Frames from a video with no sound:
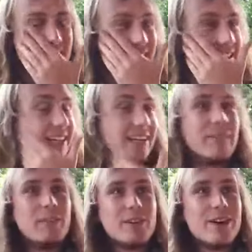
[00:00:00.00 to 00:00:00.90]
So
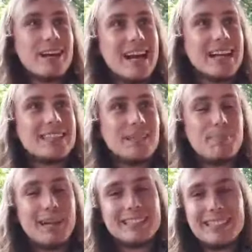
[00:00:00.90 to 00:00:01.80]
if you're not actually
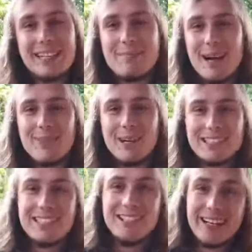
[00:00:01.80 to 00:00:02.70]
passionate about
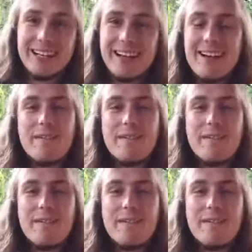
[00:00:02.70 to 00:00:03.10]
what you're doing,